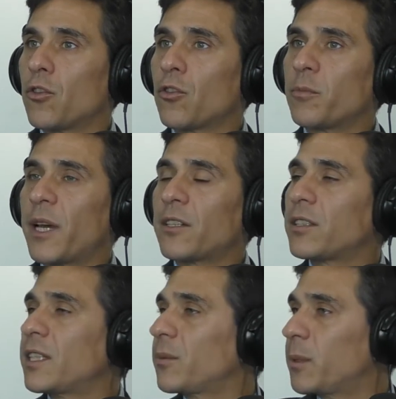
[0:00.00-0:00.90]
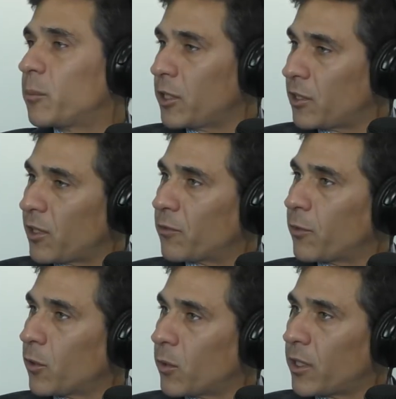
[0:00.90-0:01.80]
those matters tend to be pretty
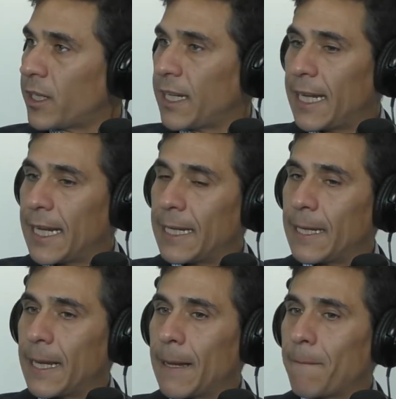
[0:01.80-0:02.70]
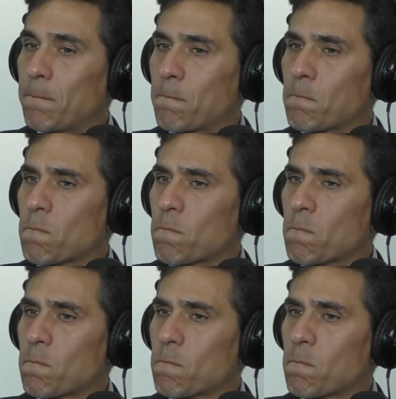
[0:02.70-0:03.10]
straightforward, and um,